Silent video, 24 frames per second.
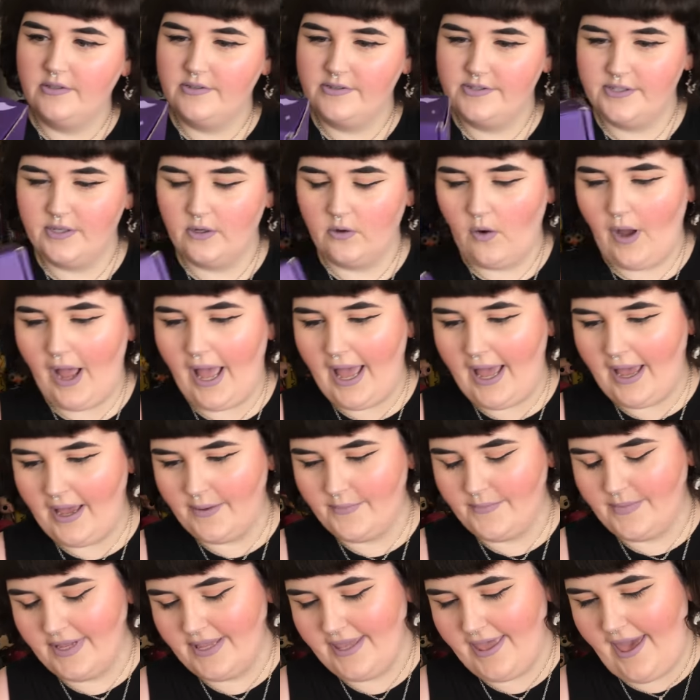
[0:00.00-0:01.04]
So
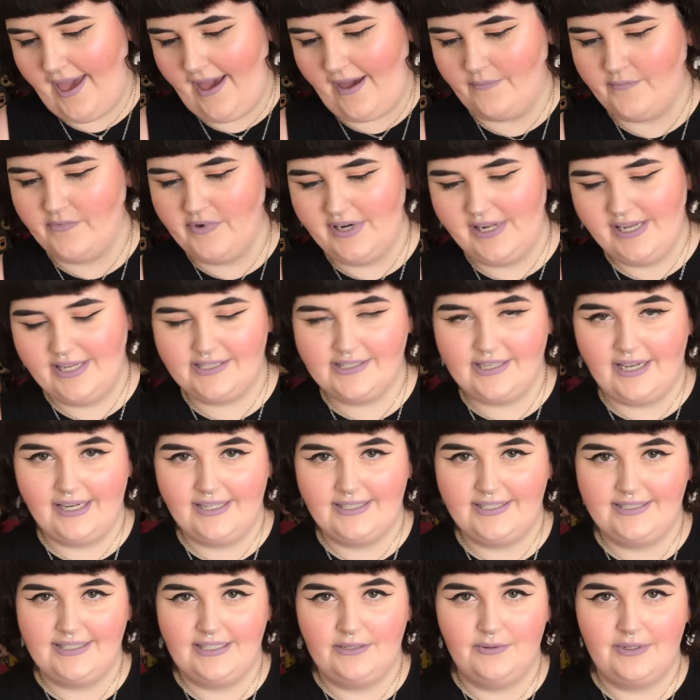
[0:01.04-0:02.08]
yeah, I'm really
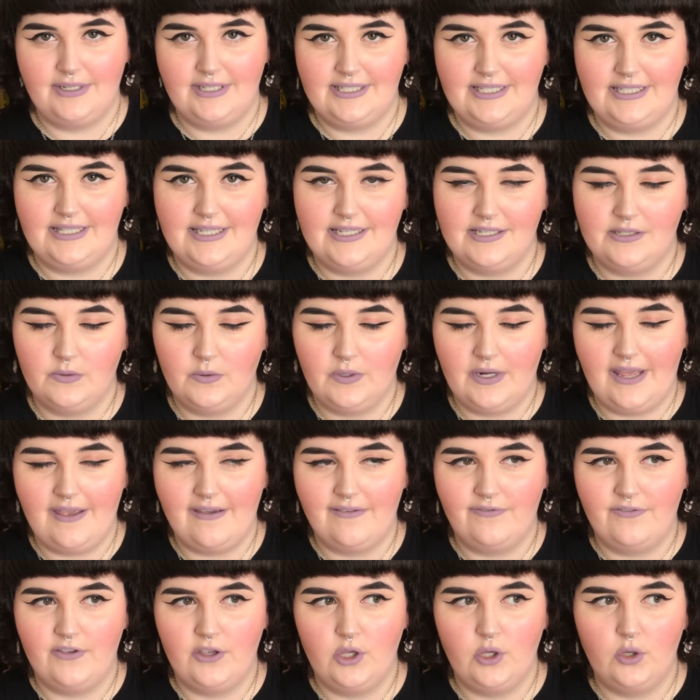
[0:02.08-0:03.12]
excited to see what is in this one.
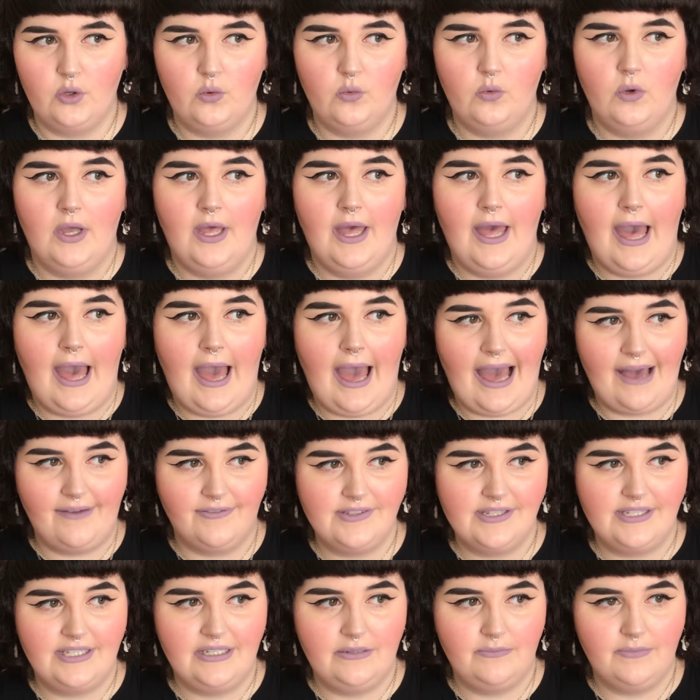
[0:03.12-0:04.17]
If you
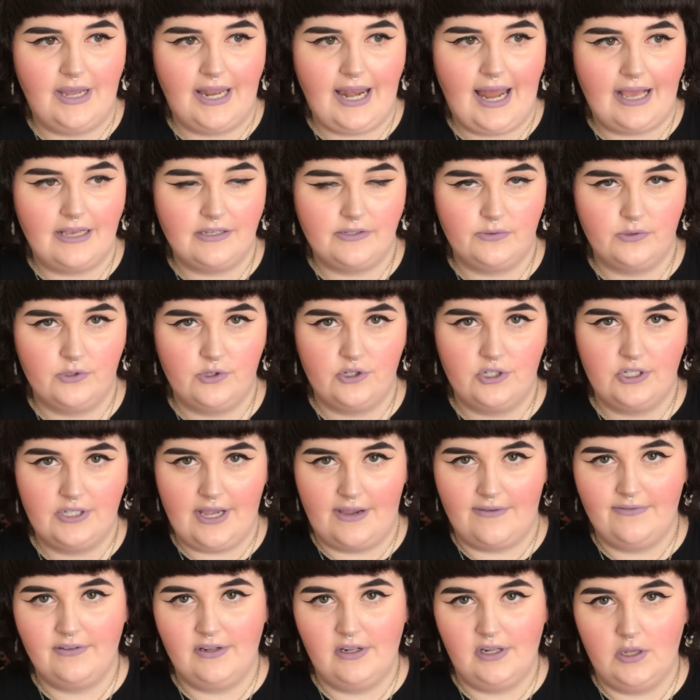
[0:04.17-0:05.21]
haven't seen my last one, you should
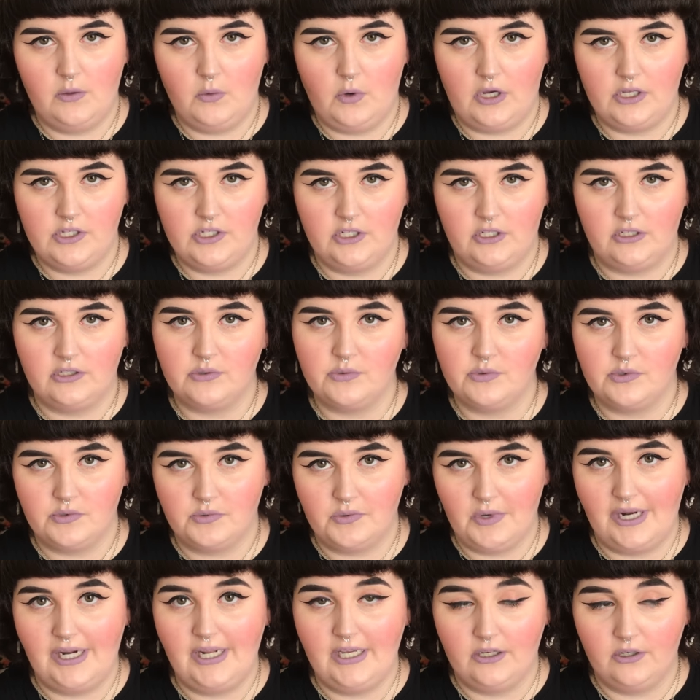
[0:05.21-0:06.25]
definitely watch it because it was
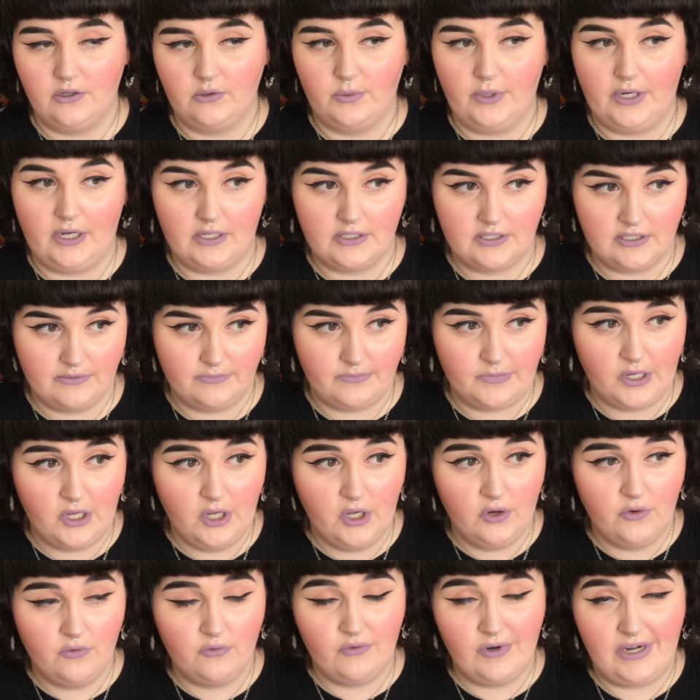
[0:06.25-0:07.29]
really good. We got some
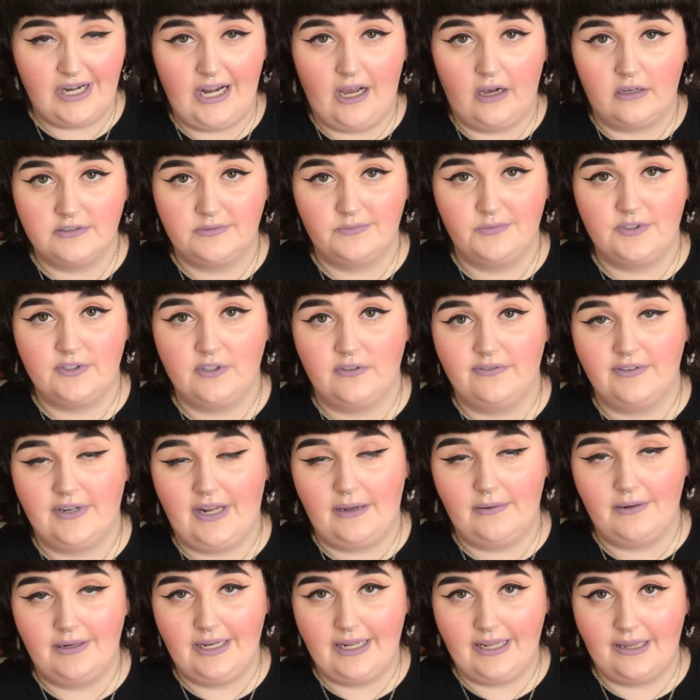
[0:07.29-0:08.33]
really awesome stuff and
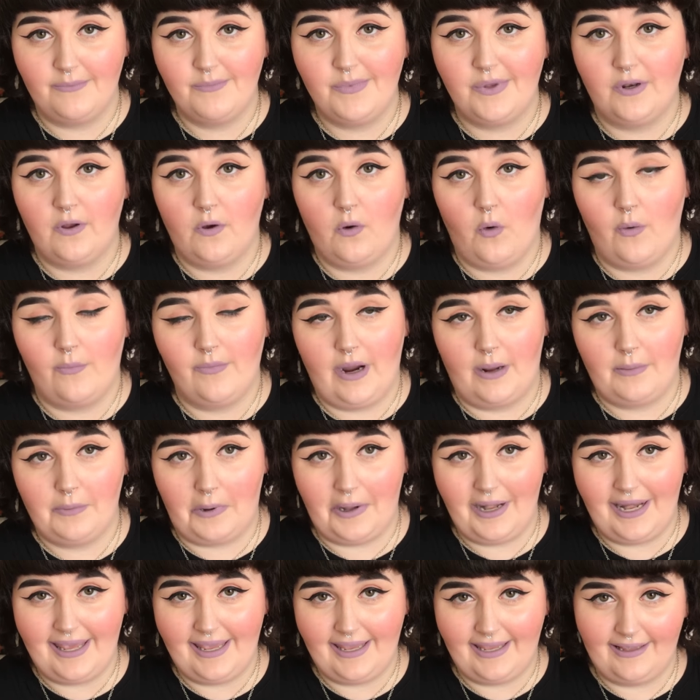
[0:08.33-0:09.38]
I will link it below and
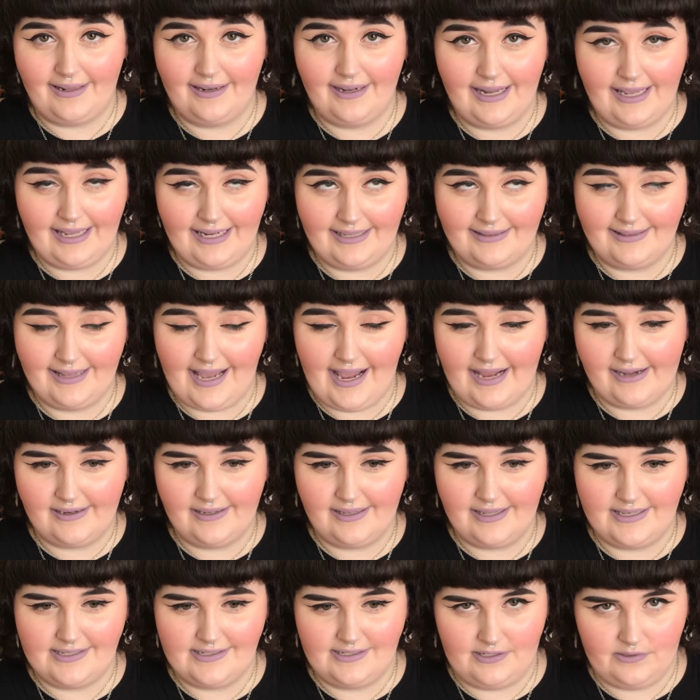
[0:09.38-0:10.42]
probably link at the end
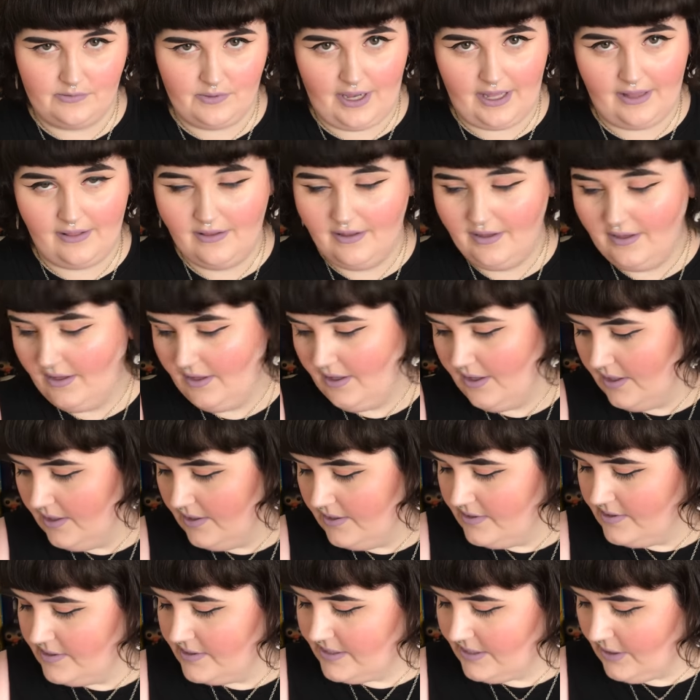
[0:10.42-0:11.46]
of this as well.
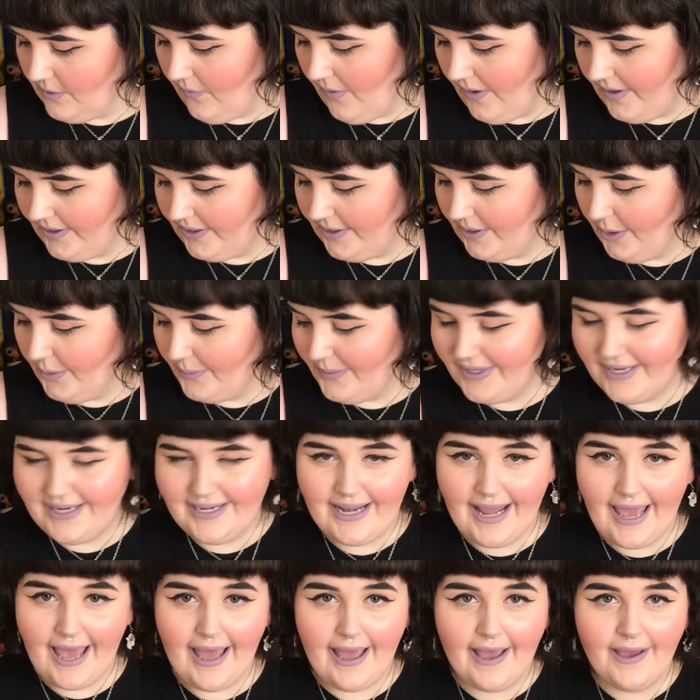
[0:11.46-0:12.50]
So I'm going to open
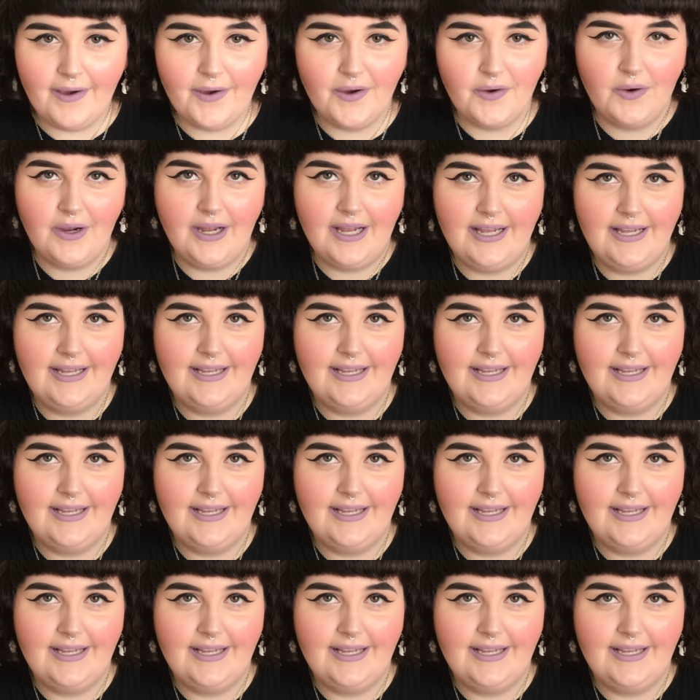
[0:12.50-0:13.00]
it now.